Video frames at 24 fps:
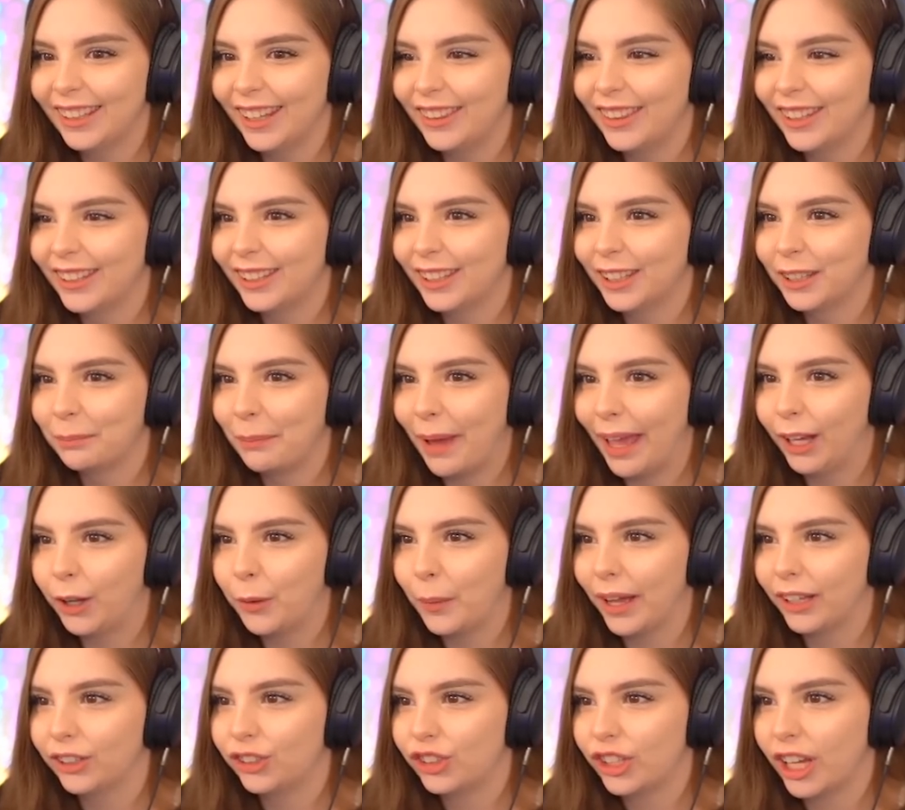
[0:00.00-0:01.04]
is. This is my
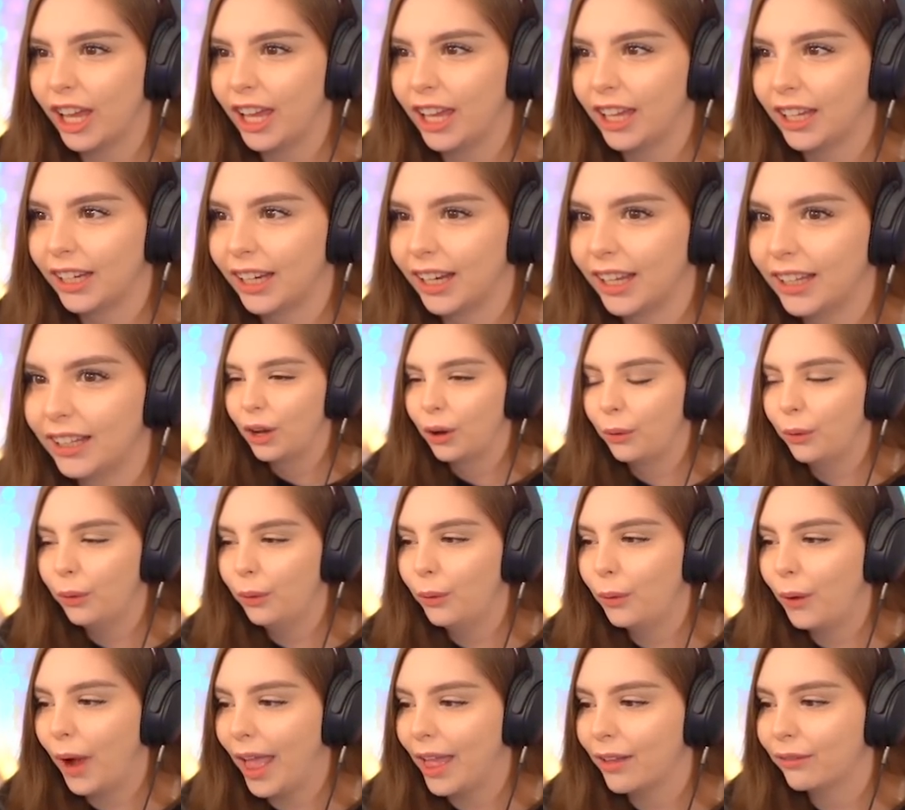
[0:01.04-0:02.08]
question.
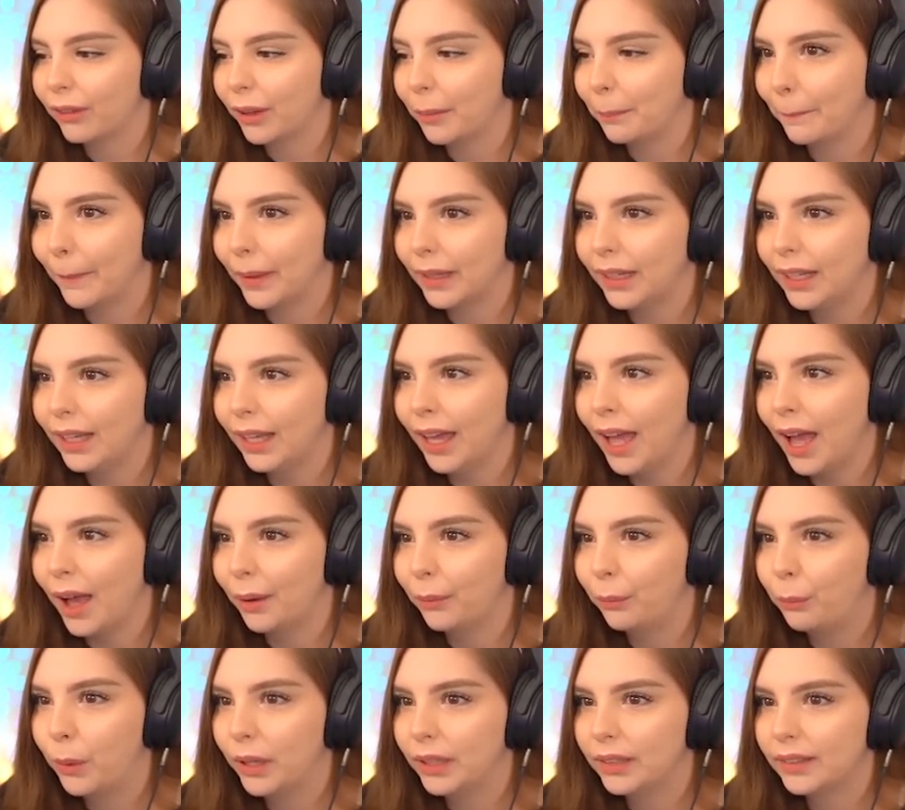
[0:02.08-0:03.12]
Ooh, if money
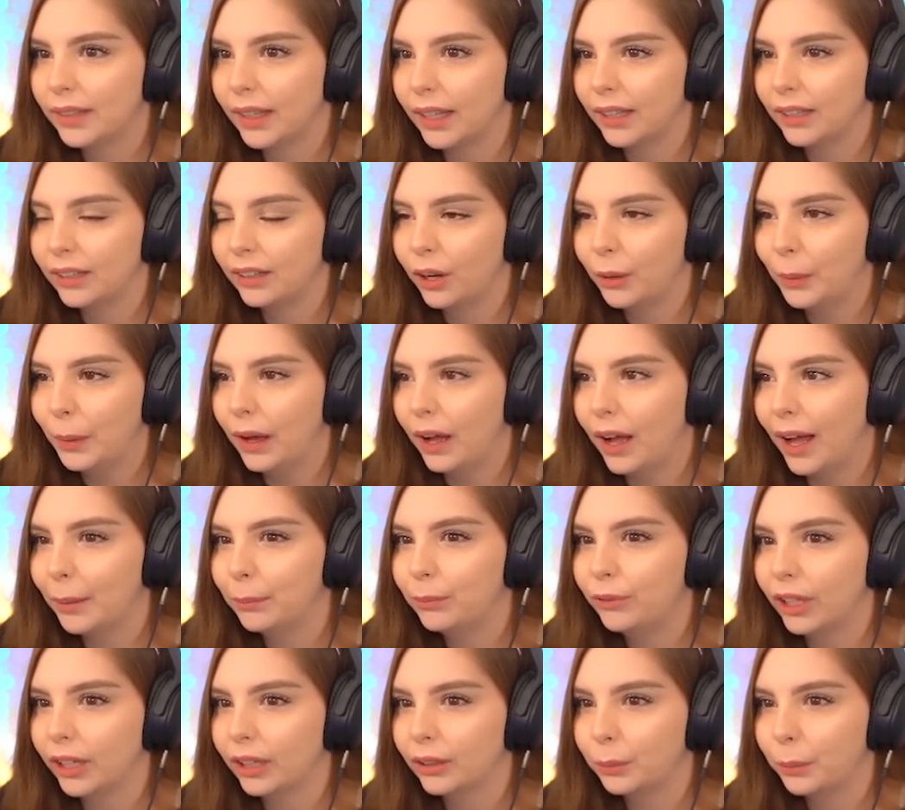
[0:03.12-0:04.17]
was no
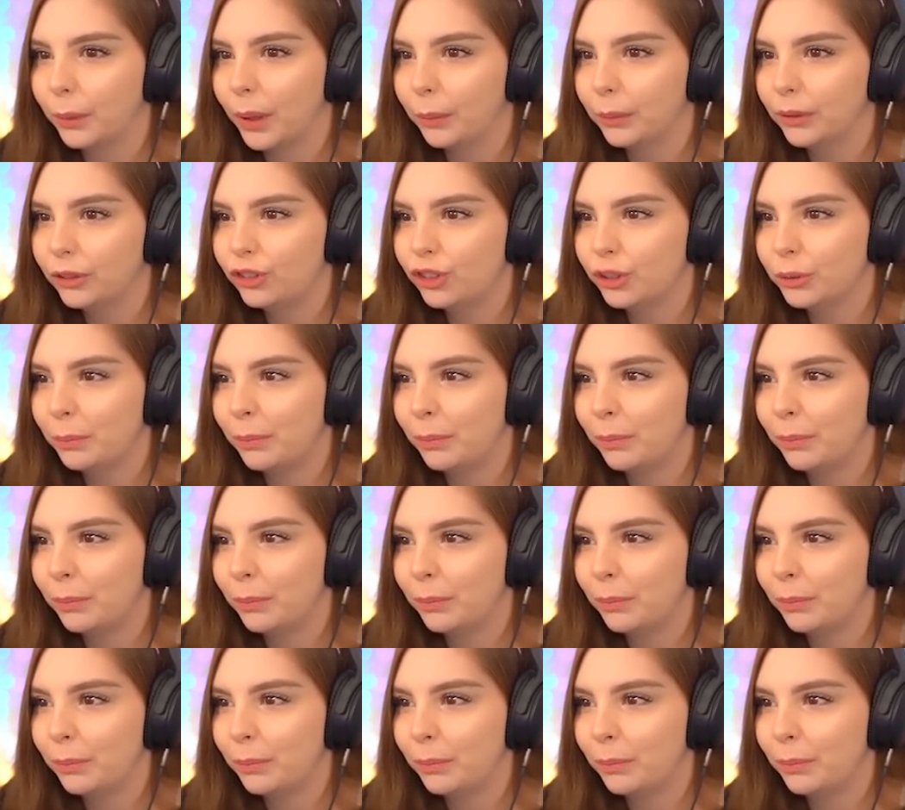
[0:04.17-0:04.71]
object, what would you